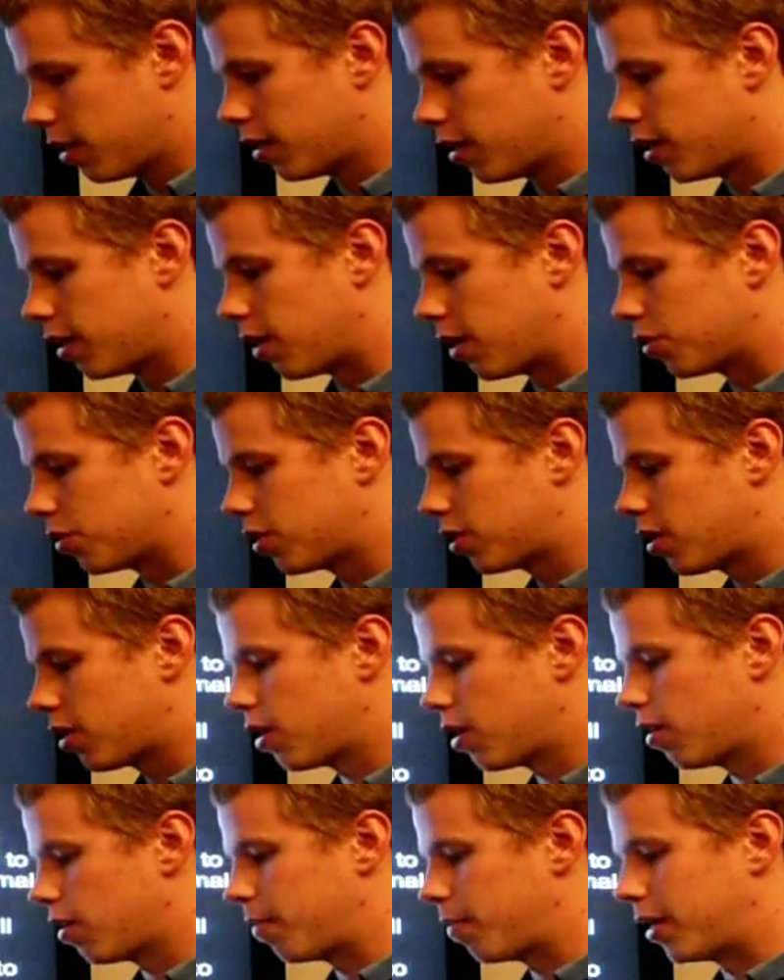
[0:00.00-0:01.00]
Now we'll start
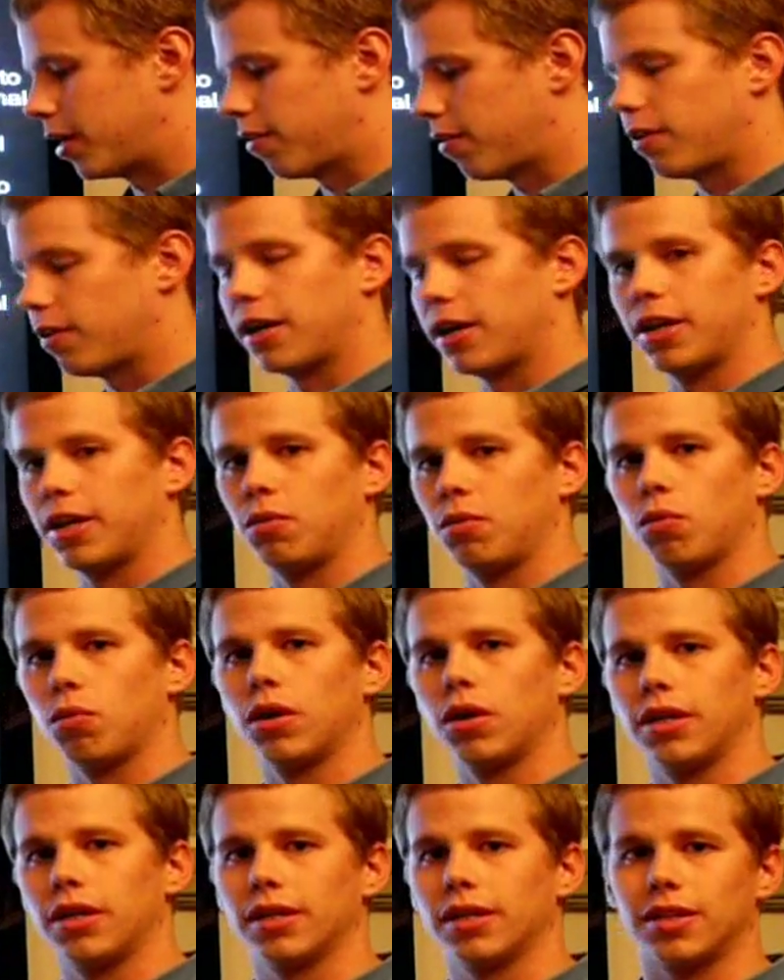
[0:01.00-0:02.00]
off by defining
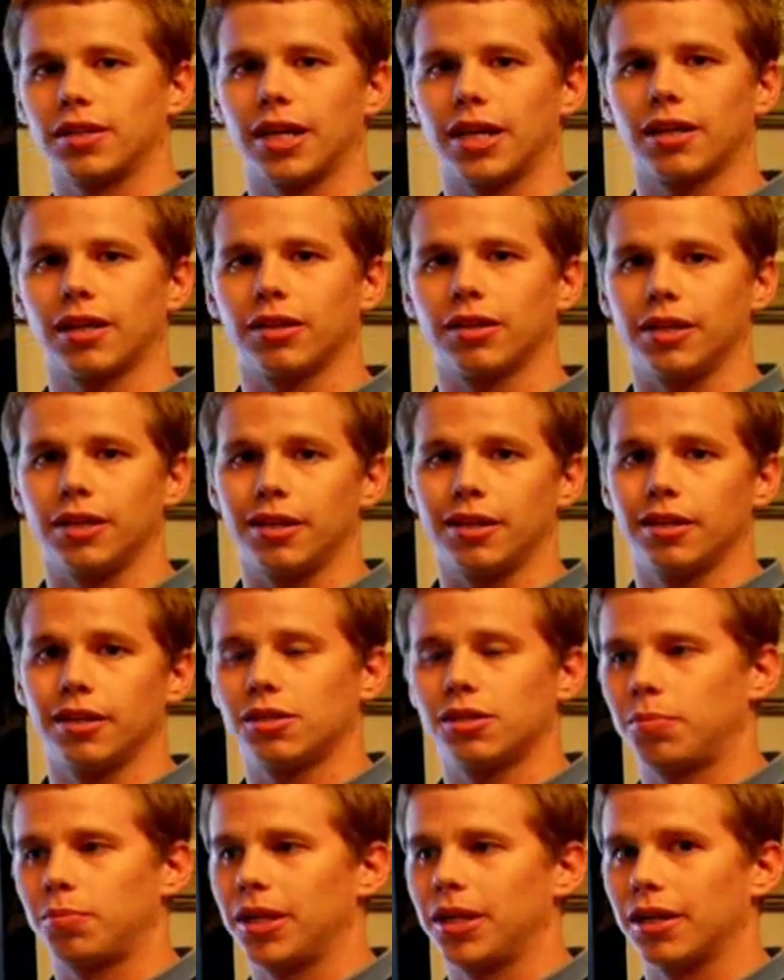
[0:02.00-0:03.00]
what exactly is
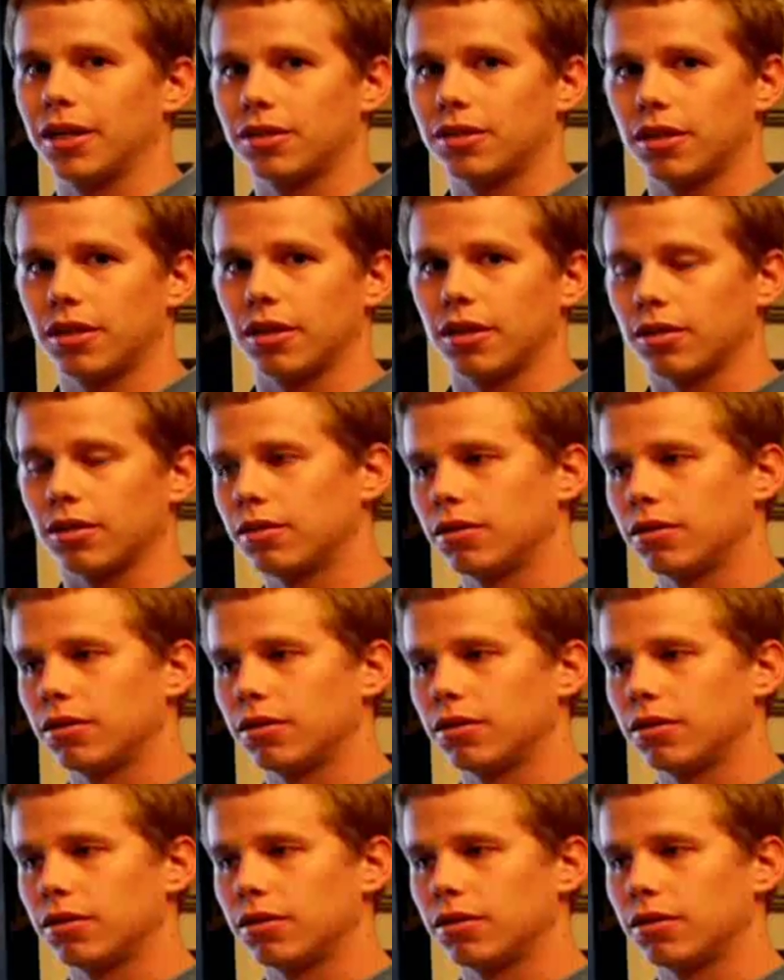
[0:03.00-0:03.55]
PSO.